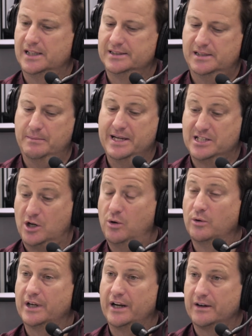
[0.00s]
Uh, to me, as a
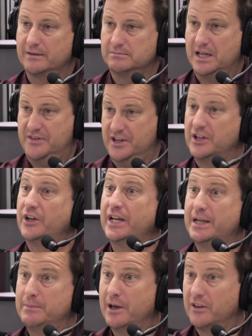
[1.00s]
coordinator, I, I, think you
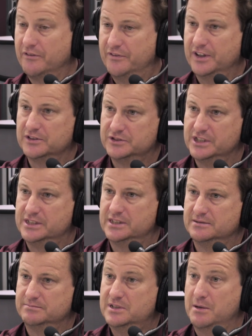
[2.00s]
need to be on the field just to